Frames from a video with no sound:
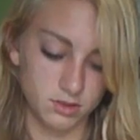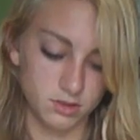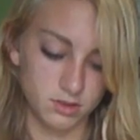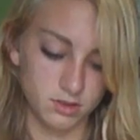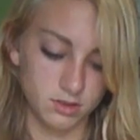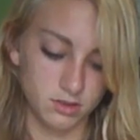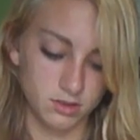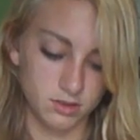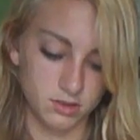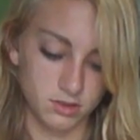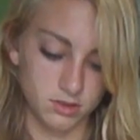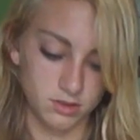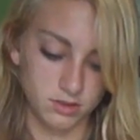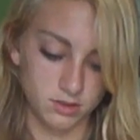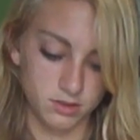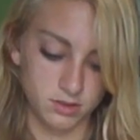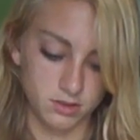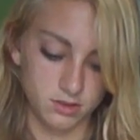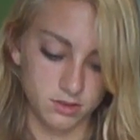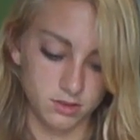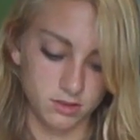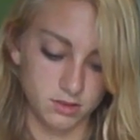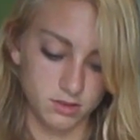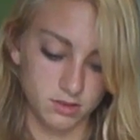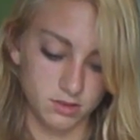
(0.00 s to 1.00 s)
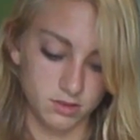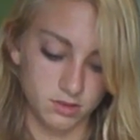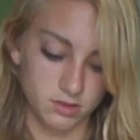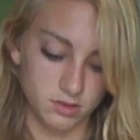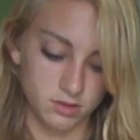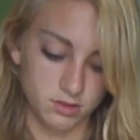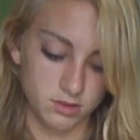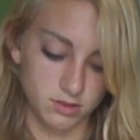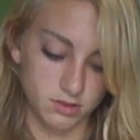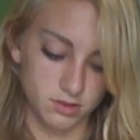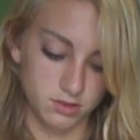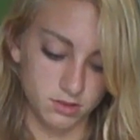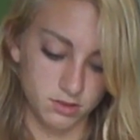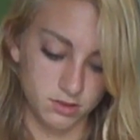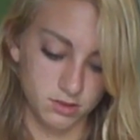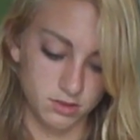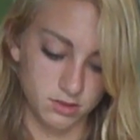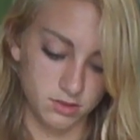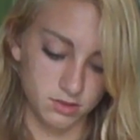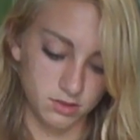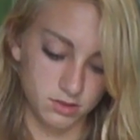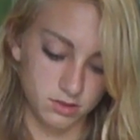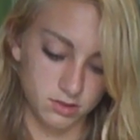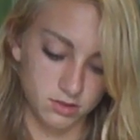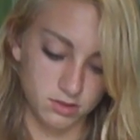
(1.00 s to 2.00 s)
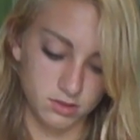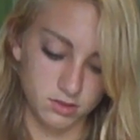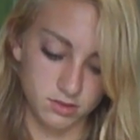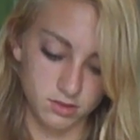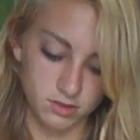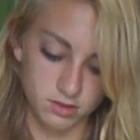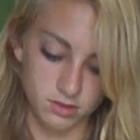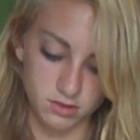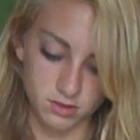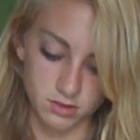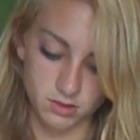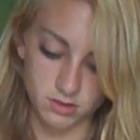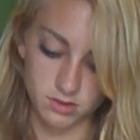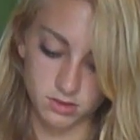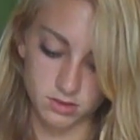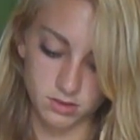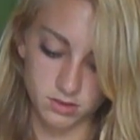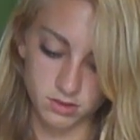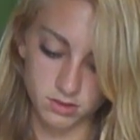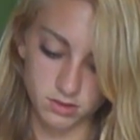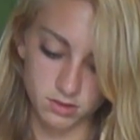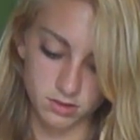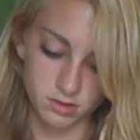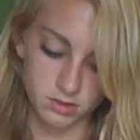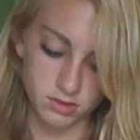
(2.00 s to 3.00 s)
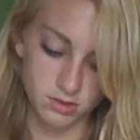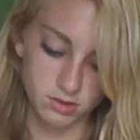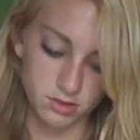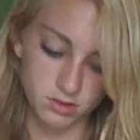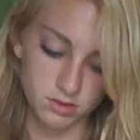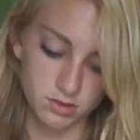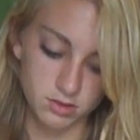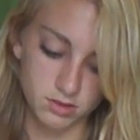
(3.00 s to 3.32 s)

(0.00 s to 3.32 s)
No words are spoken by the person on screen.